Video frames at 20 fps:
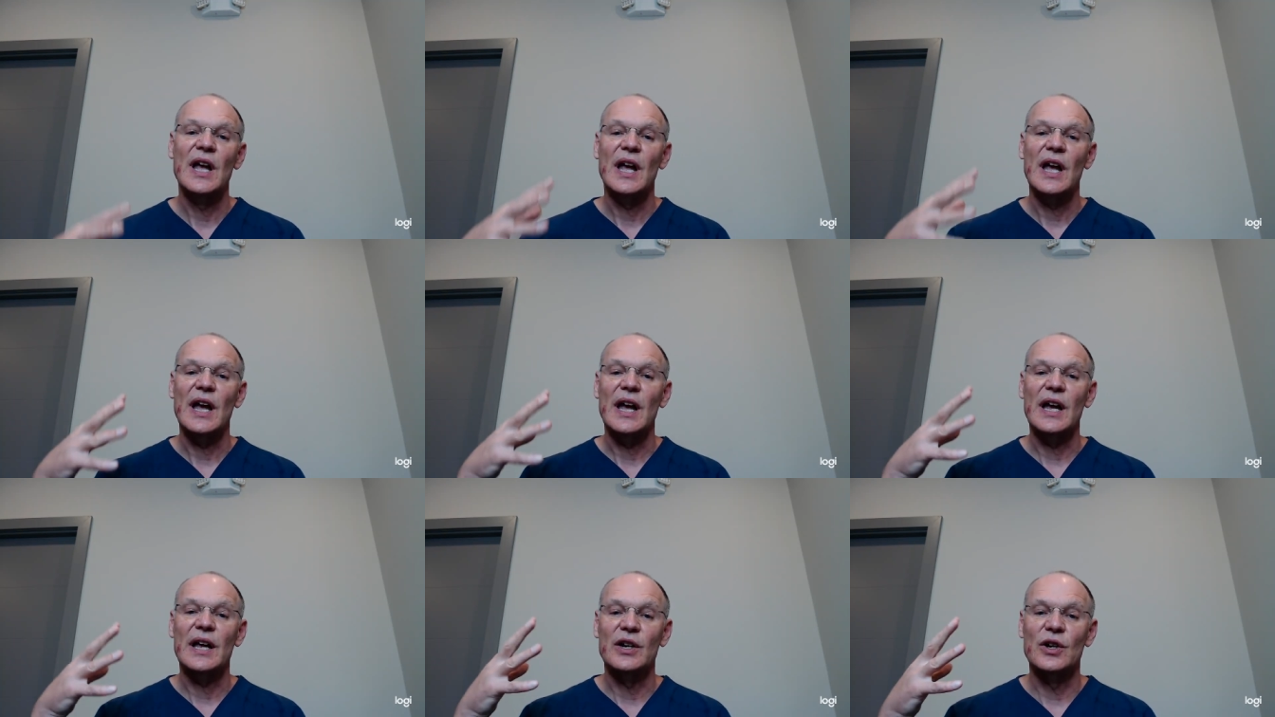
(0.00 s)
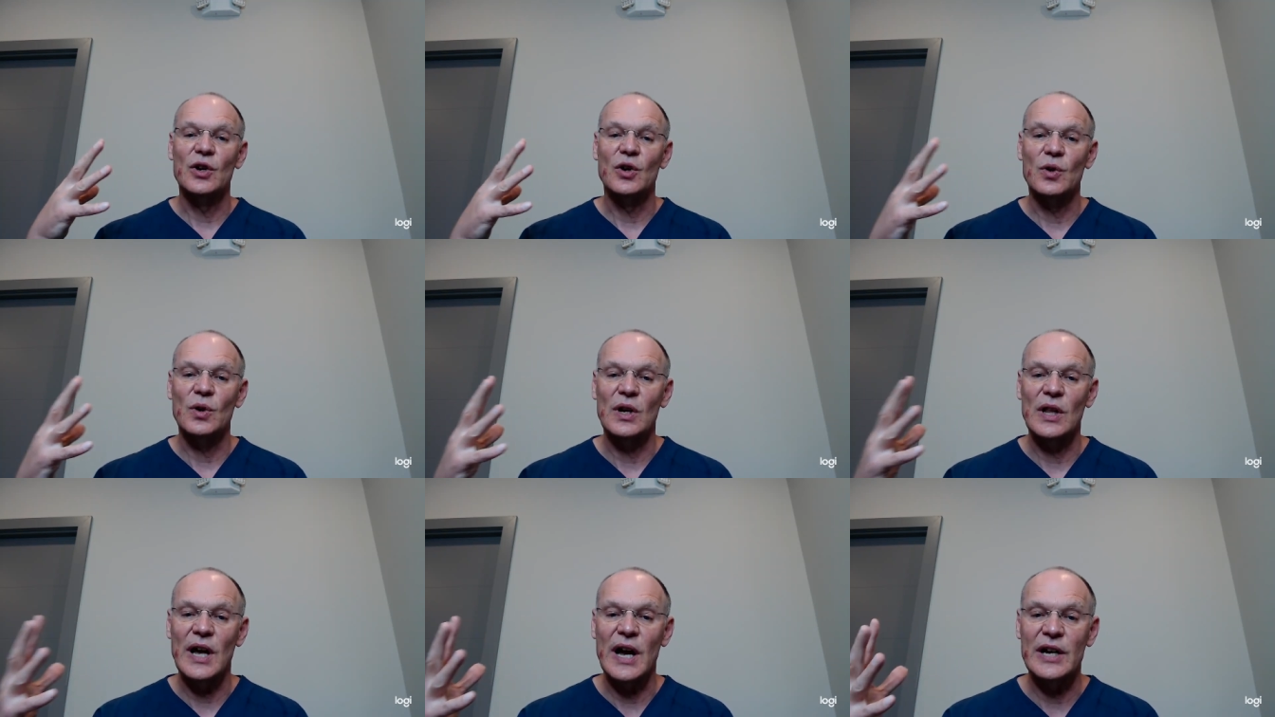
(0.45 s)
and
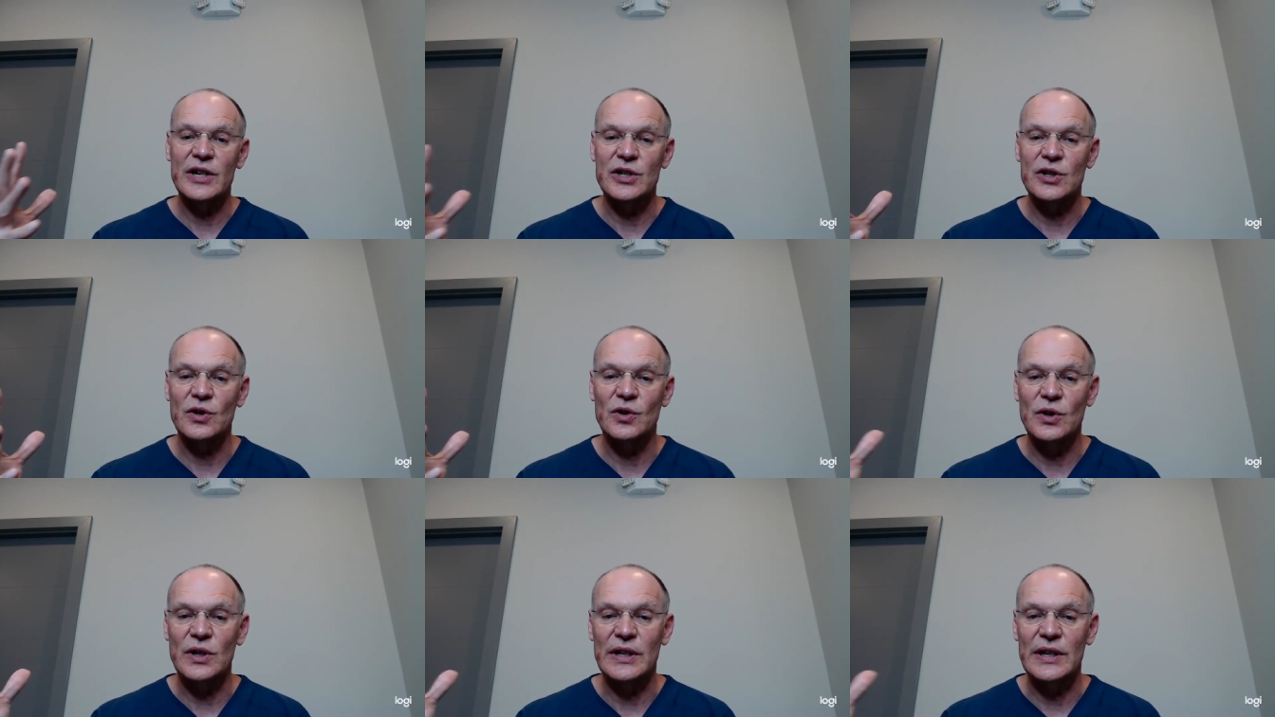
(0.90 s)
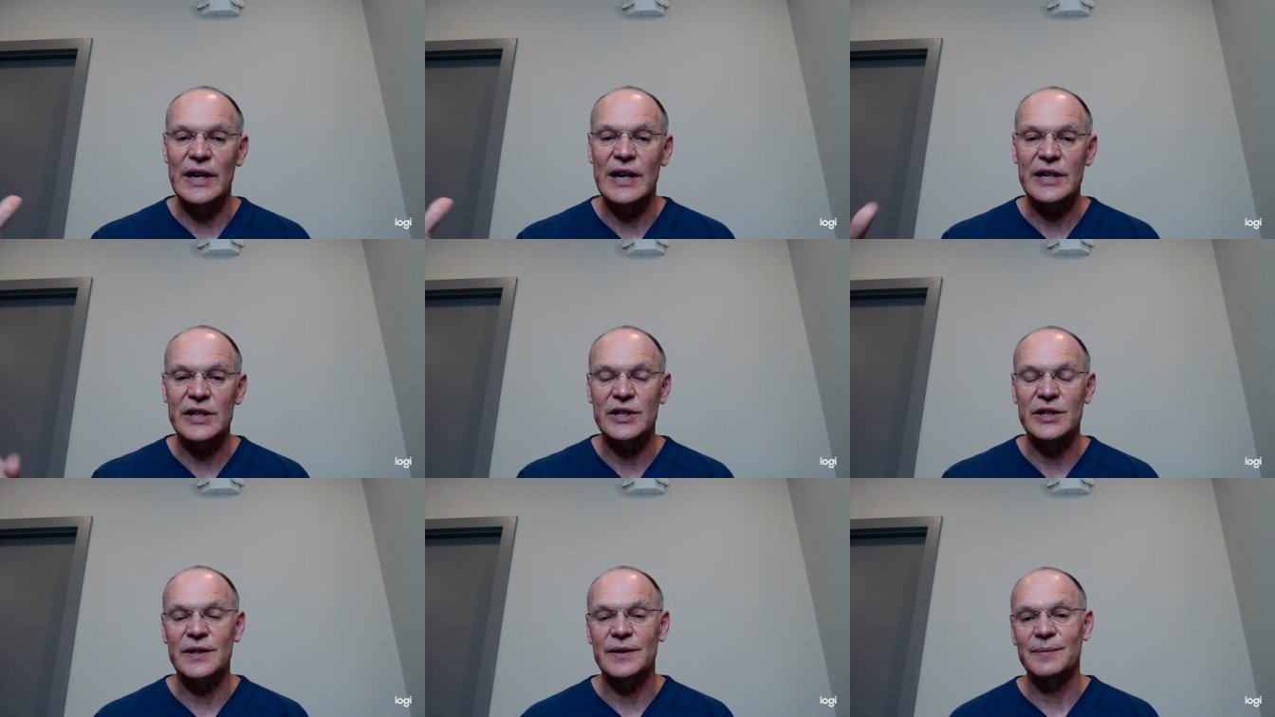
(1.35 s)
neurological
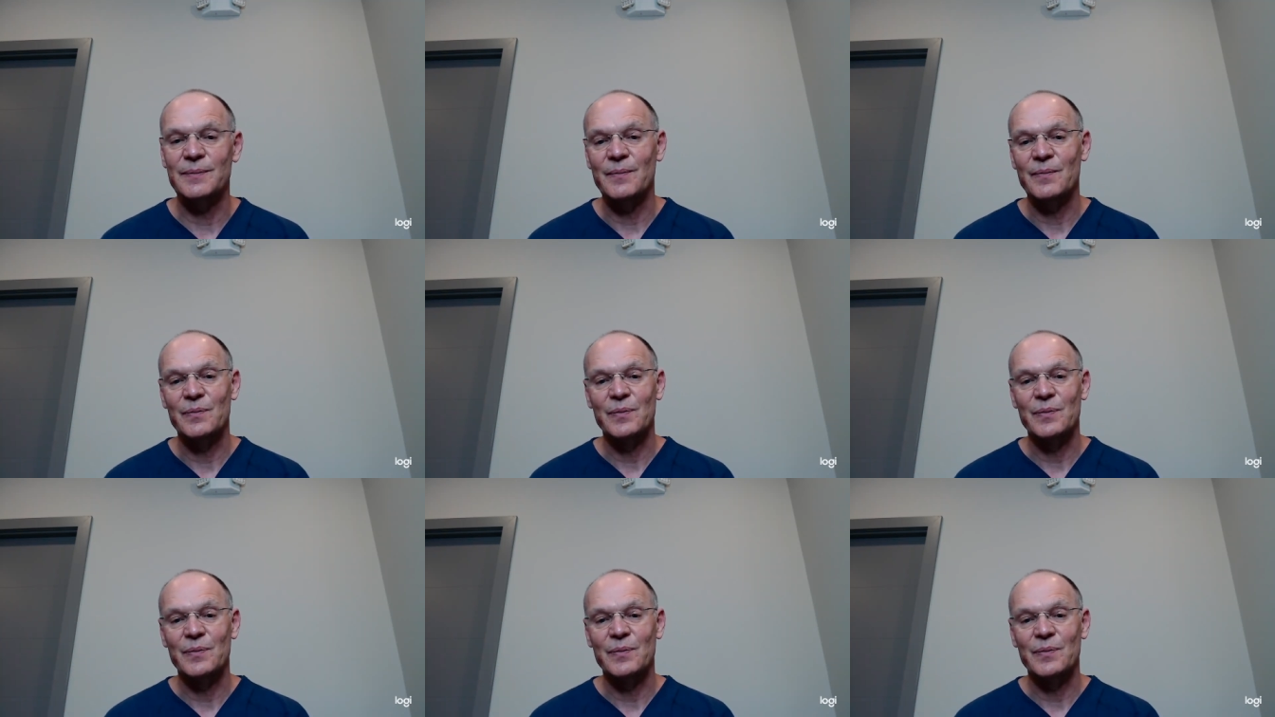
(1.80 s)
connection,